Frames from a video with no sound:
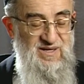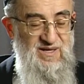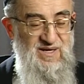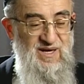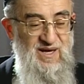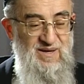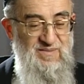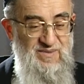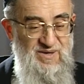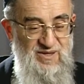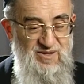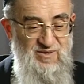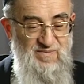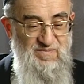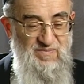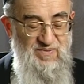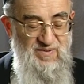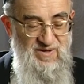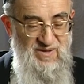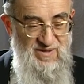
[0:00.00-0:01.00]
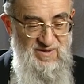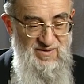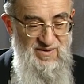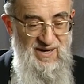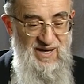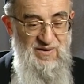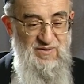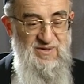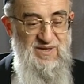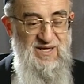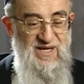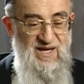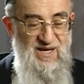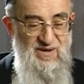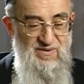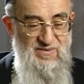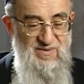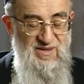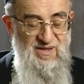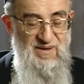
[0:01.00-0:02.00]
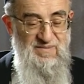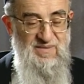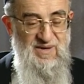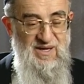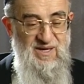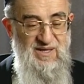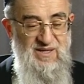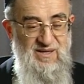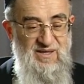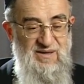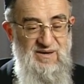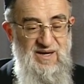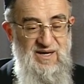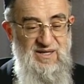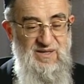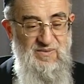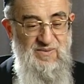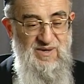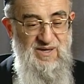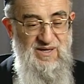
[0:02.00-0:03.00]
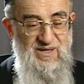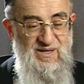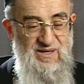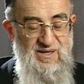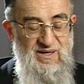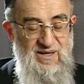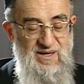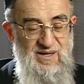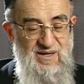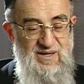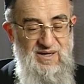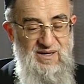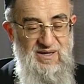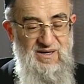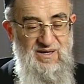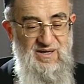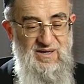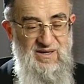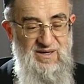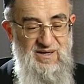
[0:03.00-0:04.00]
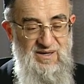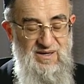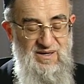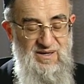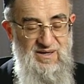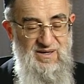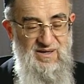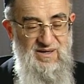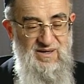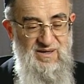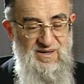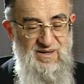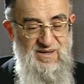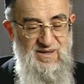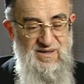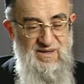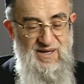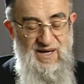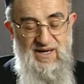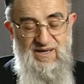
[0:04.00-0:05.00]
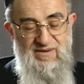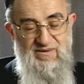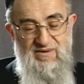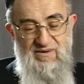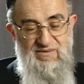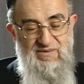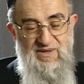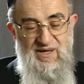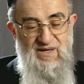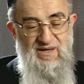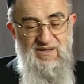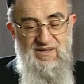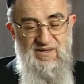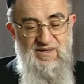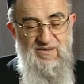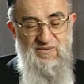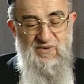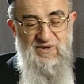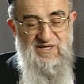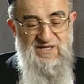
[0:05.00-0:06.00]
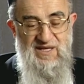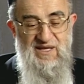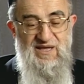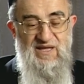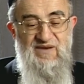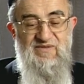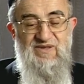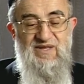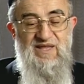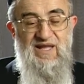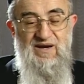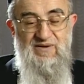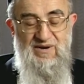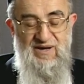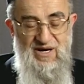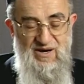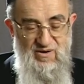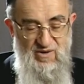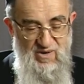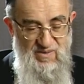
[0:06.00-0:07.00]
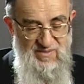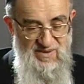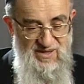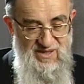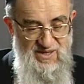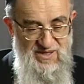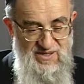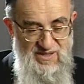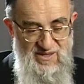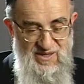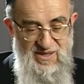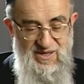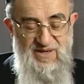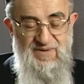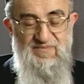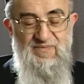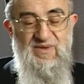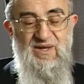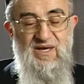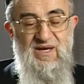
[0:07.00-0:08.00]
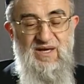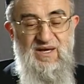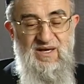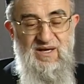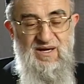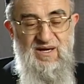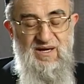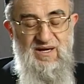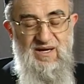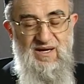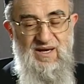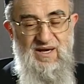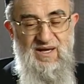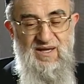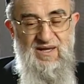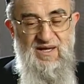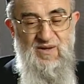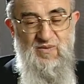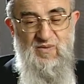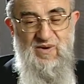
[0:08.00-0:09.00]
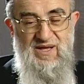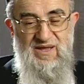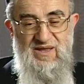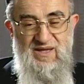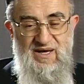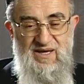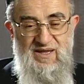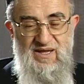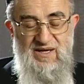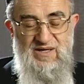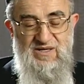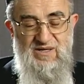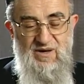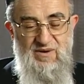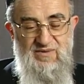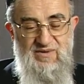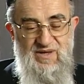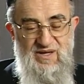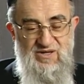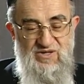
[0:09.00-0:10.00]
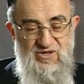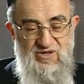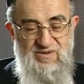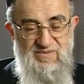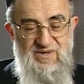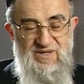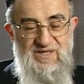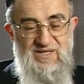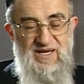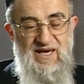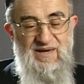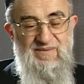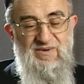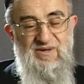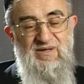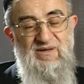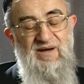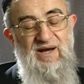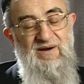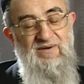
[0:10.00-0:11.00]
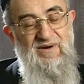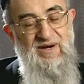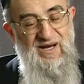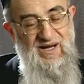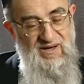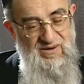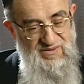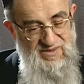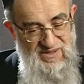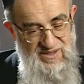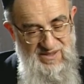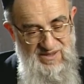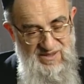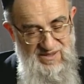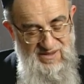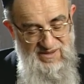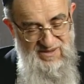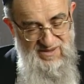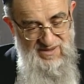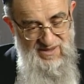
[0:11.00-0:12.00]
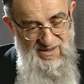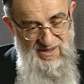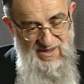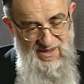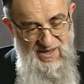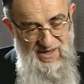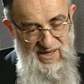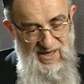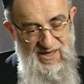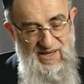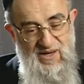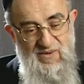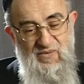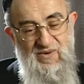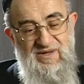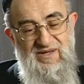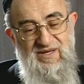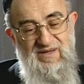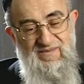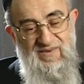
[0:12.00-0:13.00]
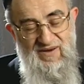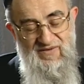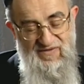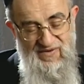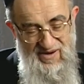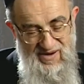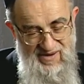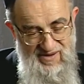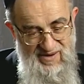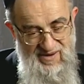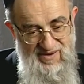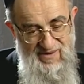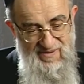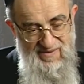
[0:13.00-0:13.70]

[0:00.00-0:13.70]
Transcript: came into uh, to our town. They made right away uh, I don't know, they, we still lived in our home initially. And that one day they showed the Germans came into our house and they wanted my father.